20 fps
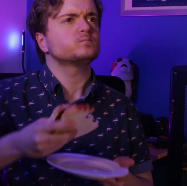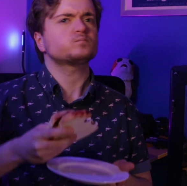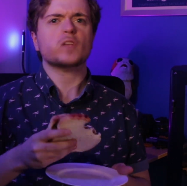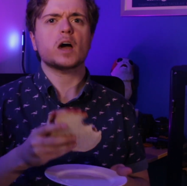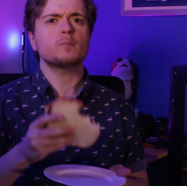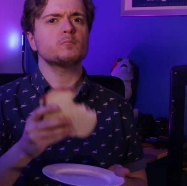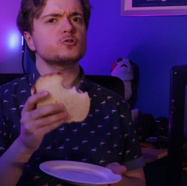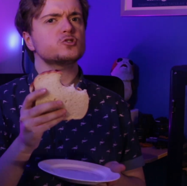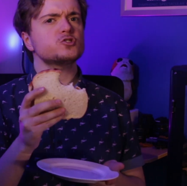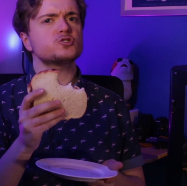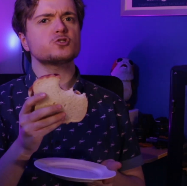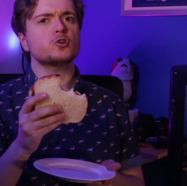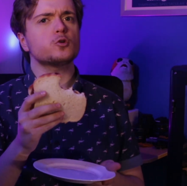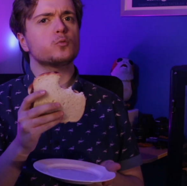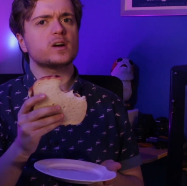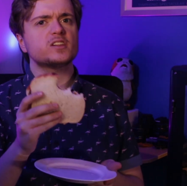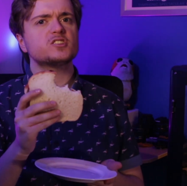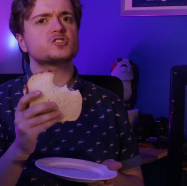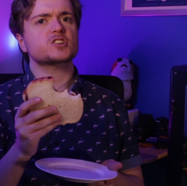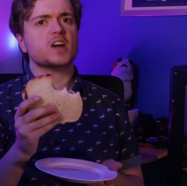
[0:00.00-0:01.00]
I'm not too sure
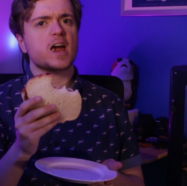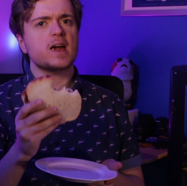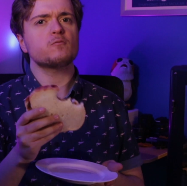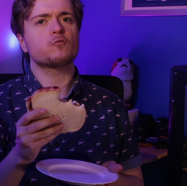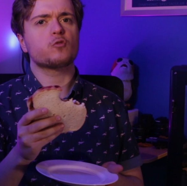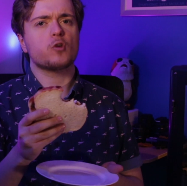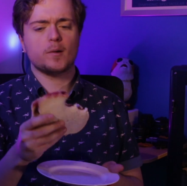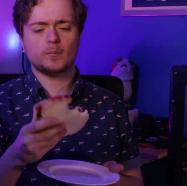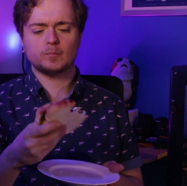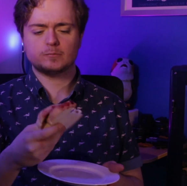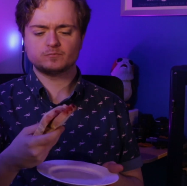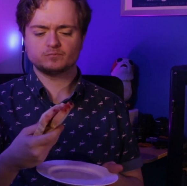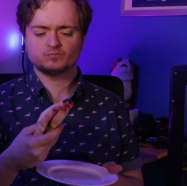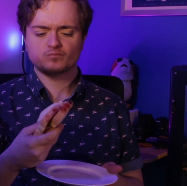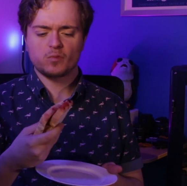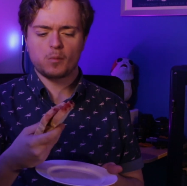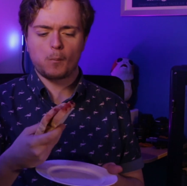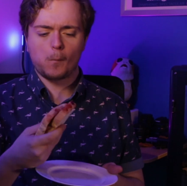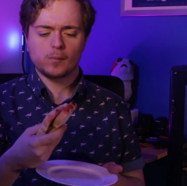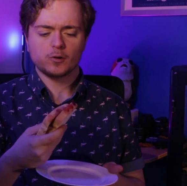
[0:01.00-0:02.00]
where this came from
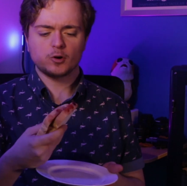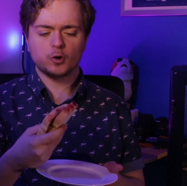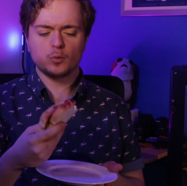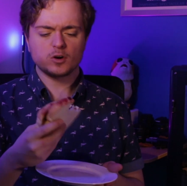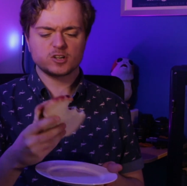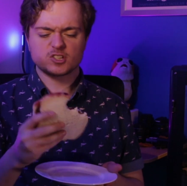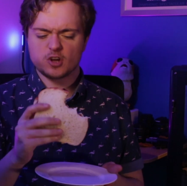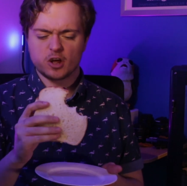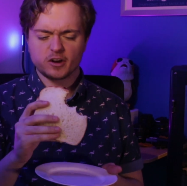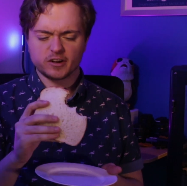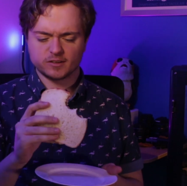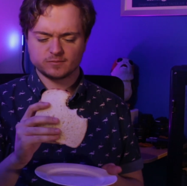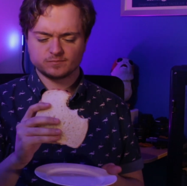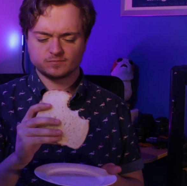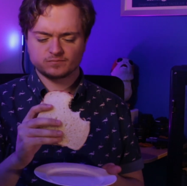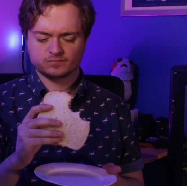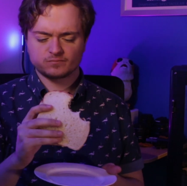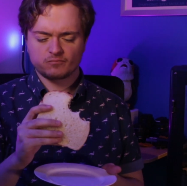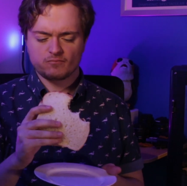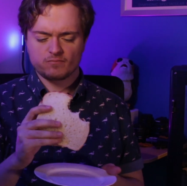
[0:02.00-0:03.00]
or what's on it.
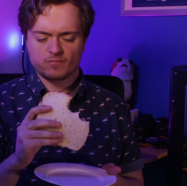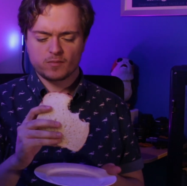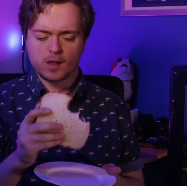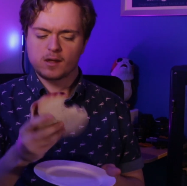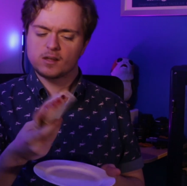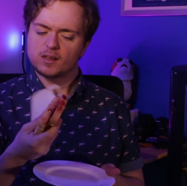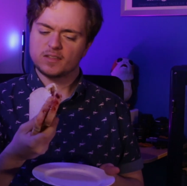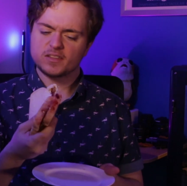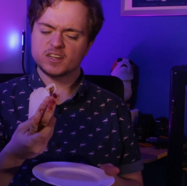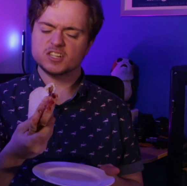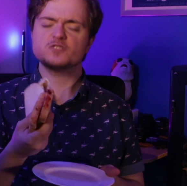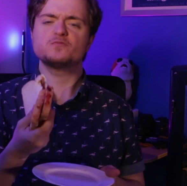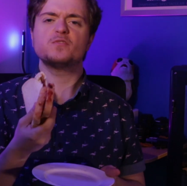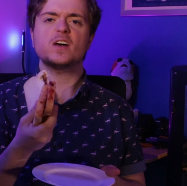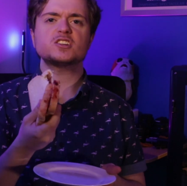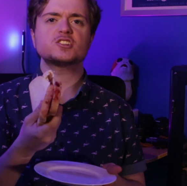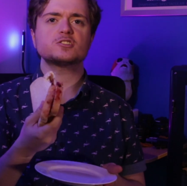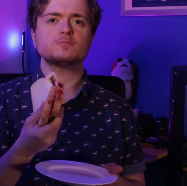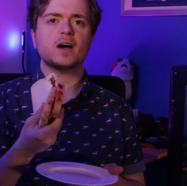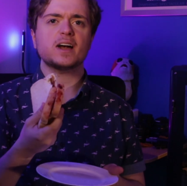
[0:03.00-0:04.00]
I think it's
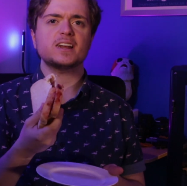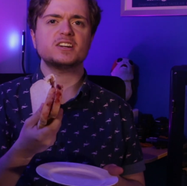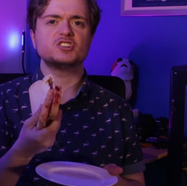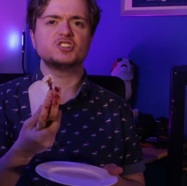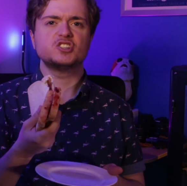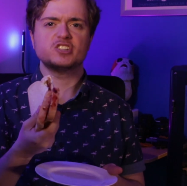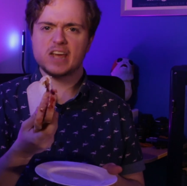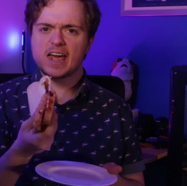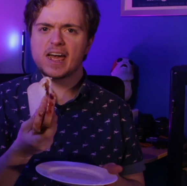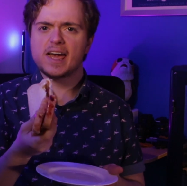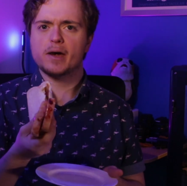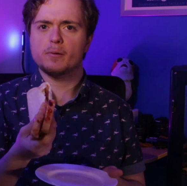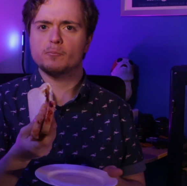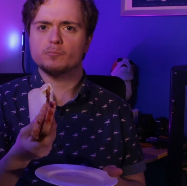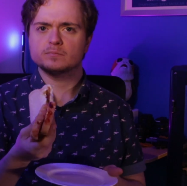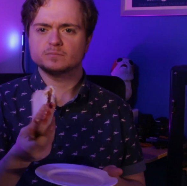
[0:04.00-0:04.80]
Vegemite and jam.